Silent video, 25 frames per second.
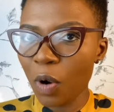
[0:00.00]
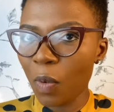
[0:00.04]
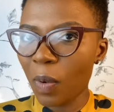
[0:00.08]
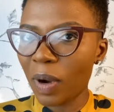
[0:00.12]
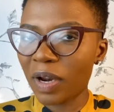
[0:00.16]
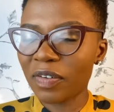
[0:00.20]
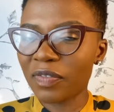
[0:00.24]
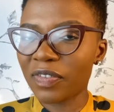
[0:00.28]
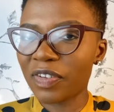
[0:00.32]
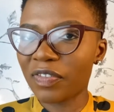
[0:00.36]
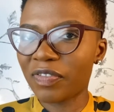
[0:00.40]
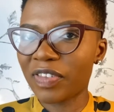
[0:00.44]

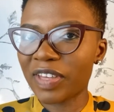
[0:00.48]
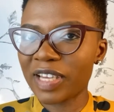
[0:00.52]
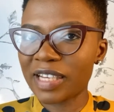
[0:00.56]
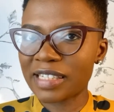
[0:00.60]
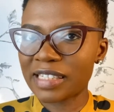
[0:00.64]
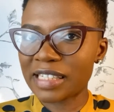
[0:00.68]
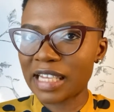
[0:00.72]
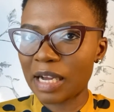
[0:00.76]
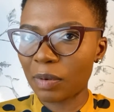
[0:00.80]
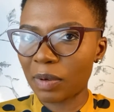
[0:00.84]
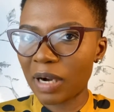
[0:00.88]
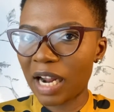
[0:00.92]
One of the
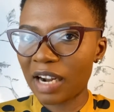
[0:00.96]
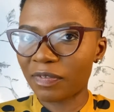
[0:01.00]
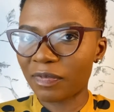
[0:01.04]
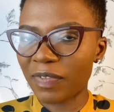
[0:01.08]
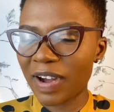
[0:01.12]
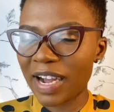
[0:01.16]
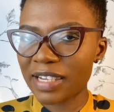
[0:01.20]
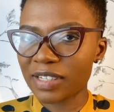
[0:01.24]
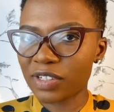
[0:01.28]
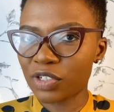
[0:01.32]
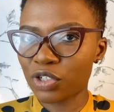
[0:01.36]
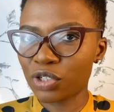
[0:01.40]
things that I would
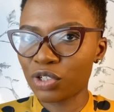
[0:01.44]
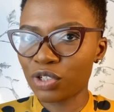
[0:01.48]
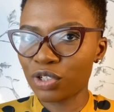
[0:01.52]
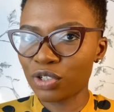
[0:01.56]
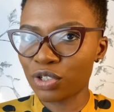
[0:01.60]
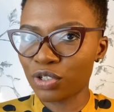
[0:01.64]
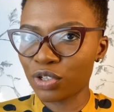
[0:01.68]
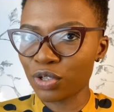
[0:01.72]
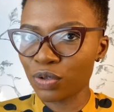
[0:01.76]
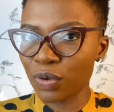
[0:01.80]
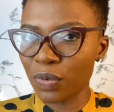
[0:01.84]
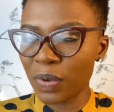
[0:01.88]
advise you to
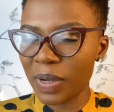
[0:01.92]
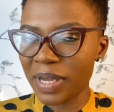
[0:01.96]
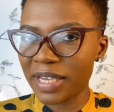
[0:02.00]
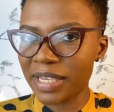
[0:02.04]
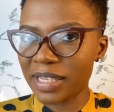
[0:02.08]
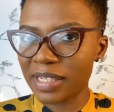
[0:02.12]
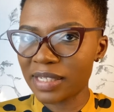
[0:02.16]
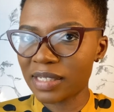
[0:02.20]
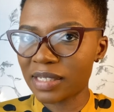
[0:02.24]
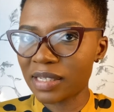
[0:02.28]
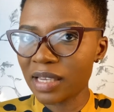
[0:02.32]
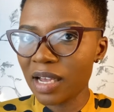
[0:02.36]
do
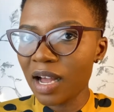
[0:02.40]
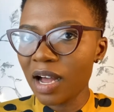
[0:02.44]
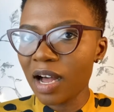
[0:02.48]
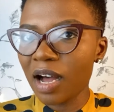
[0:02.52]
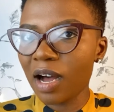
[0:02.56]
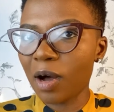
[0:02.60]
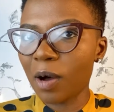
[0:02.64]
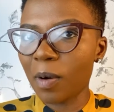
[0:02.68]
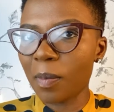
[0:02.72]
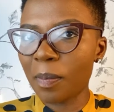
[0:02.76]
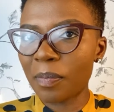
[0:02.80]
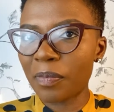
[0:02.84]
is
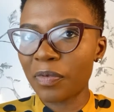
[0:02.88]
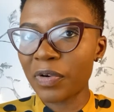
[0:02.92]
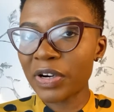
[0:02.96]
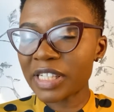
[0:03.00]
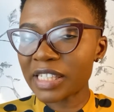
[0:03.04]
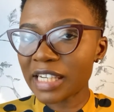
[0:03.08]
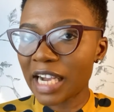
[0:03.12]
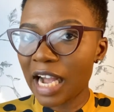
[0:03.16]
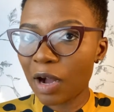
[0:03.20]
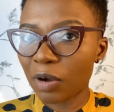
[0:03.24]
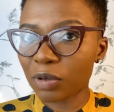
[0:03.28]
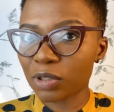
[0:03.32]

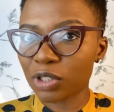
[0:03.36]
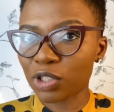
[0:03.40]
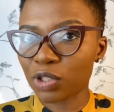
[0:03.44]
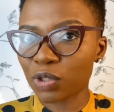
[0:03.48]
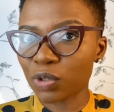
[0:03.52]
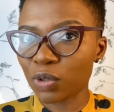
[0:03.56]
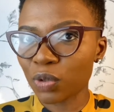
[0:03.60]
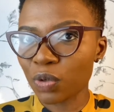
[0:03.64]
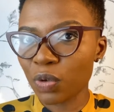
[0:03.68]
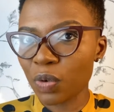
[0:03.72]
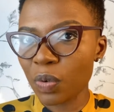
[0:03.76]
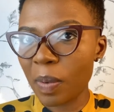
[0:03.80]
reach out
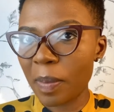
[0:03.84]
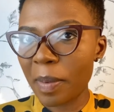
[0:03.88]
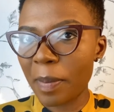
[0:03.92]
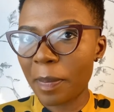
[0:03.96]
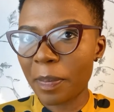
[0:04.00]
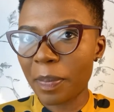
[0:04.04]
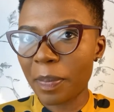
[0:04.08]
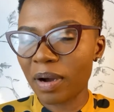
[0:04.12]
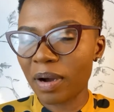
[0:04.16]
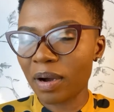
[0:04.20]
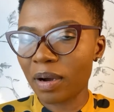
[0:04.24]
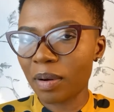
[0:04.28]
to
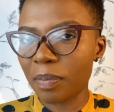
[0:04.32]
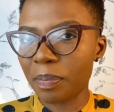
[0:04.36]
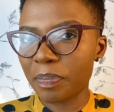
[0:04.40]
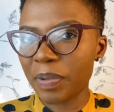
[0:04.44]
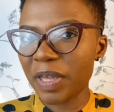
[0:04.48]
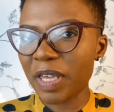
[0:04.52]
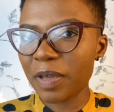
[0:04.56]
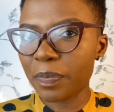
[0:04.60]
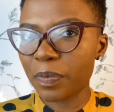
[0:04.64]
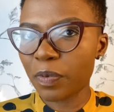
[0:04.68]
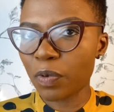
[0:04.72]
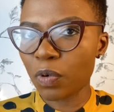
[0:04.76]

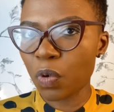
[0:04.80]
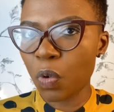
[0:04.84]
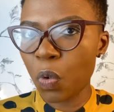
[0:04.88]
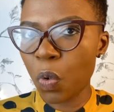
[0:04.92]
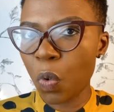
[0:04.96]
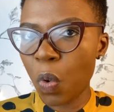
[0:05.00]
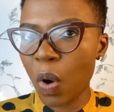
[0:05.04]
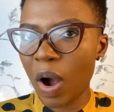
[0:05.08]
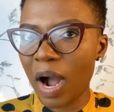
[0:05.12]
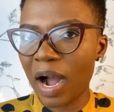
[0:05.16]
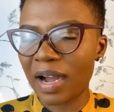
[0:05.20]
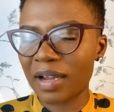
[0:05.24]
people
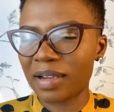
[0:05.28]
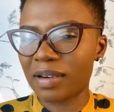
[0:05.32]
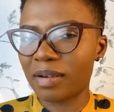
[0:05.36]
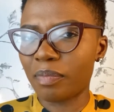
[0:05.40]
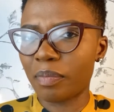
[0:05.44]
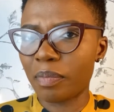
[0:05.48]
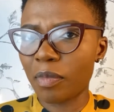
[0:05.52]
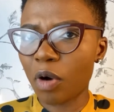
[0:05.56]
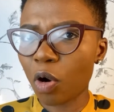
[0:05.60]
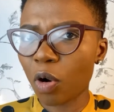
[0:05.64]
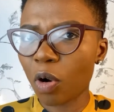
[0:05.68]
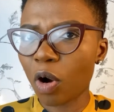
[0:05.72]
who are
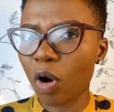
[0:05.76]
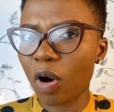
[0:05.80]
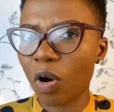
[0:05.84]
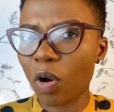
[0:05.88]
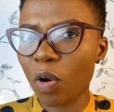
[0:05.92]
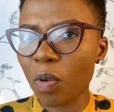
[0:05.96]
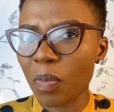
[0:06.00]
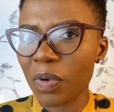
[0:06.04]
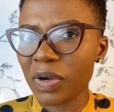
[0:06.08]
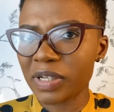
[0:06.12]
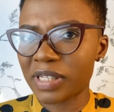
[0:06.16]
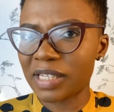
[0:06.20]

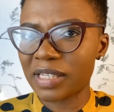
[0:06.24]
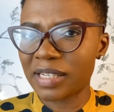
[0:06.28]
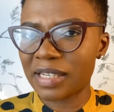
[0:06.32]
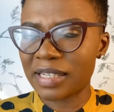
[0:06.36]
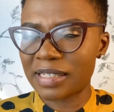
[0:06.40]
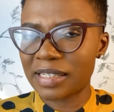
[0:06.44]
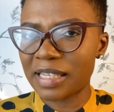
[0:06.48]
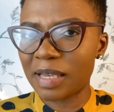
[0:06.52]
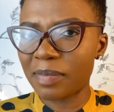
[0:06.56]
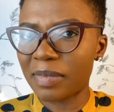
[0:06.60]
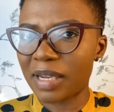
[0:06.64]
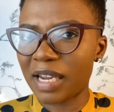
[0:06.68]
almost in the
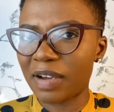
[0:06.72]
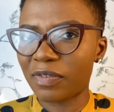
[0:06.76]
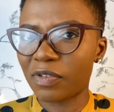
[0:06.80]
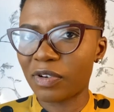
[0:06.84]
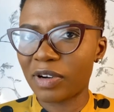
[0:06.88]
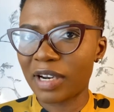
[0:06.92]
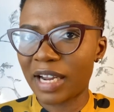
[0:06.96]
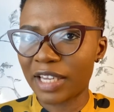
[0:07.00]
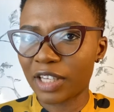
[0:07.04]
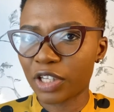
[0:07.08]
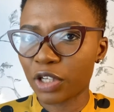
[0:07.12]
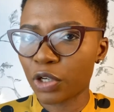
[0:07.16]
same level
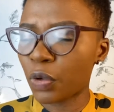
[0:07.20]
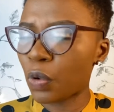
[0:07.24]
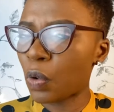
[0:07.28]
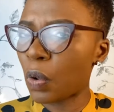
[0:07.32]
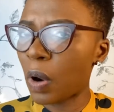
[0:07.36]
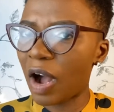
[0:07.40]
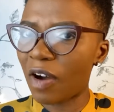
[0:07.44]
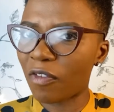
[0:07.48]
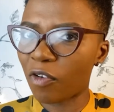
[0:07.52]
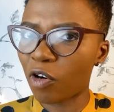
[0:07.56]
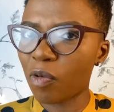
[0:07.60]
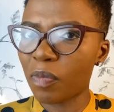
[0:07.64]
like you,
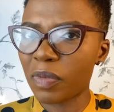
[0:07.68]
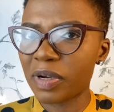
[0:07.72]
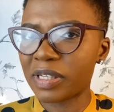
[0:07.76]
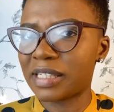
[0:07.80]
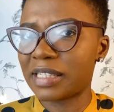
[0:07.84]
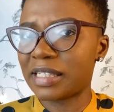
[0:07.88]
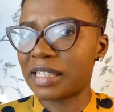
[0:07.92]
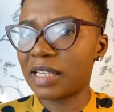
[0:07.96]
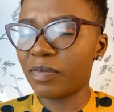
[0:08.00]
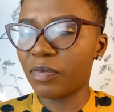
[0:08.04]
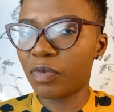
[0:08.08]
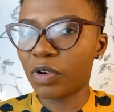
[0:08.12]
who have almost
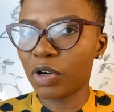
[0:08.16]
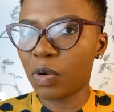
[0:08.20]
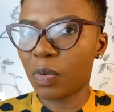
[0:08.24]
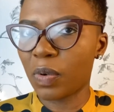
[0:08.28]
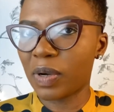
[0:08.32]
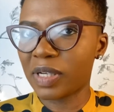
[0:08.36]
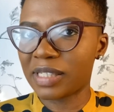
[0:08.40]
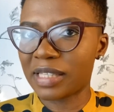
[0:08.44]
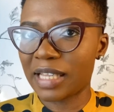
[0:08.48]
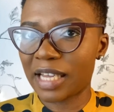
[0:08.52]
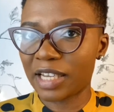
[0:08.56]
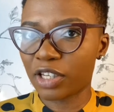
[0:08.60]
the same
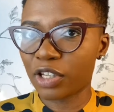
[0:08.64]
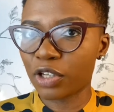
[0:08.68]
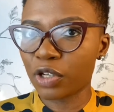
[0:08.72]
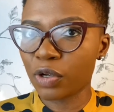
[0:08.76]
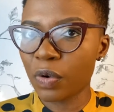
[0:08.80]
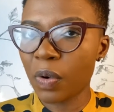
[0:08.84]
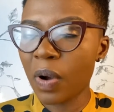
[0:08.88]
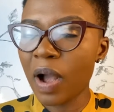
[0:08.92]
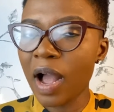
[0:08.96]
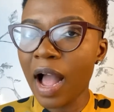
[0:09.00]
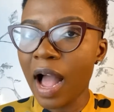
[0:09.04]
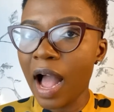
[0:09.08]
followers like
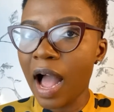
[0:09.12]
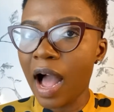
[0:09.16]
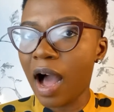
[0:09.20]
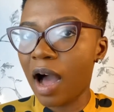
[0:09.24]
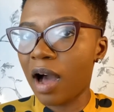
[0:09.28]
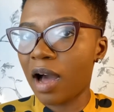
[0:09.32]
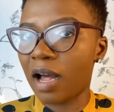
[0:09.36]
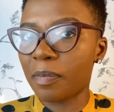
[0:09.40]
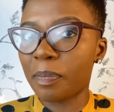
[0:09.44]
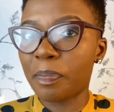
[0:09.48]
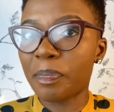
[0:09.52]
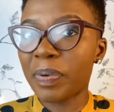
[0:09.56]
you,
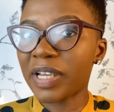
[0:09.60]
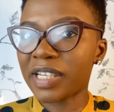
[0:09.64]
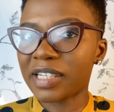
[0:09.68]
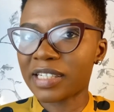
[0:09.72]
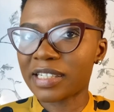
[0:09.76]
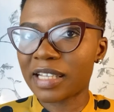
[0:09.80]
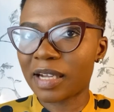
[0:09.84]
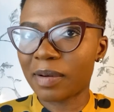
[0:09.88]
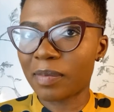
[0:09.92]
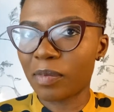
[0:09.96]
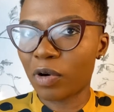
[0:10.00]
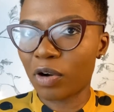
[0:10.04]
and pitch
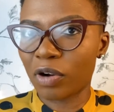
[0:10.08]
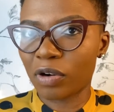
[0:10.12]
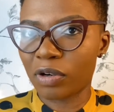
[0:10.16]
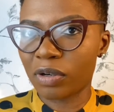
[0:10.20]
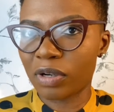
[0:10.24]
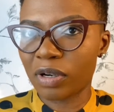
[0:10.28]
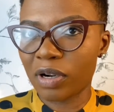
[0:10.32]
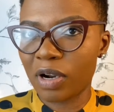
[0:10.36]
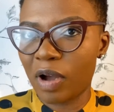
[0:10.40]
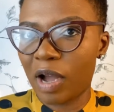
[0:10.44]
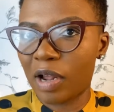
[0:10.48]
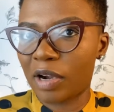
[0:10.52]
them
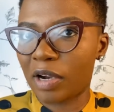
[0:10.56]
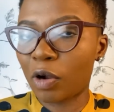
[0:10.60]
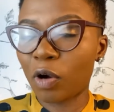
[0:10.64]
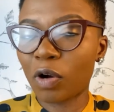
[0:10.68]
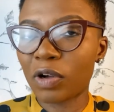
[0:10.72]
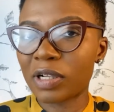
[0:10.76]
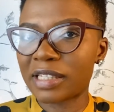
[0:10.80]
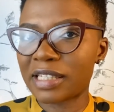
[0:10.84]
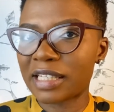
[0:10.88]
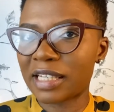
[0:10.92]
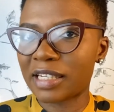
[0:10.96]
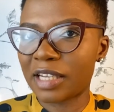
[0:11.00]
on the
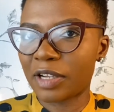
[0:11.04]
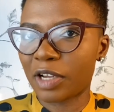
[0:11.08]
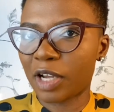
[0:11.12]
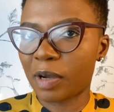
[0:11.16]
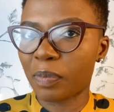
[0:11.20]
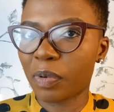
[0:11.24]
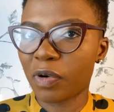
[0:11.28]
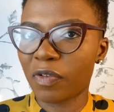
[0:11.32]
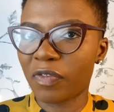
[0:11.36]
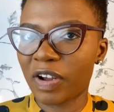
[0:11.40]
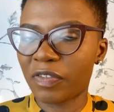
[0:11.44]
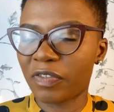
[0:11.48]
content they
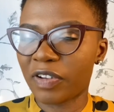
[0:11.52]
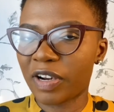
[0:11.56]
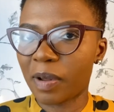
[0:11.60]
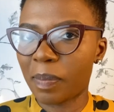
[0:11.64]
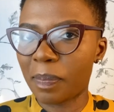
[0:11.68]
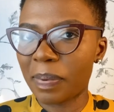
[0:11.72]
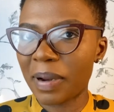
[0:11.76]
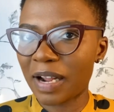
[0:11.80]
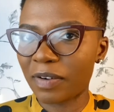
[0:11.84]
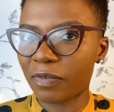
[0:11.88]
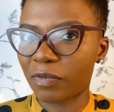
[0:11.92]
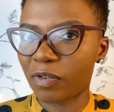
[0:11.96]
can provide for their
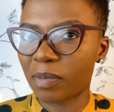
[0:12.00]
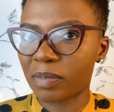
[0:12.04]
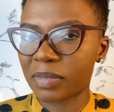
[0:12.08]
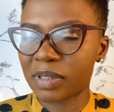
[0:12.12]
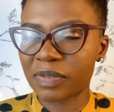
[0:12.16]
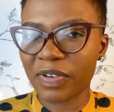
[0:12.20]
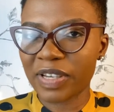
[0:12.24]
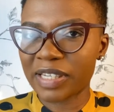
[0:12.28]
platforms.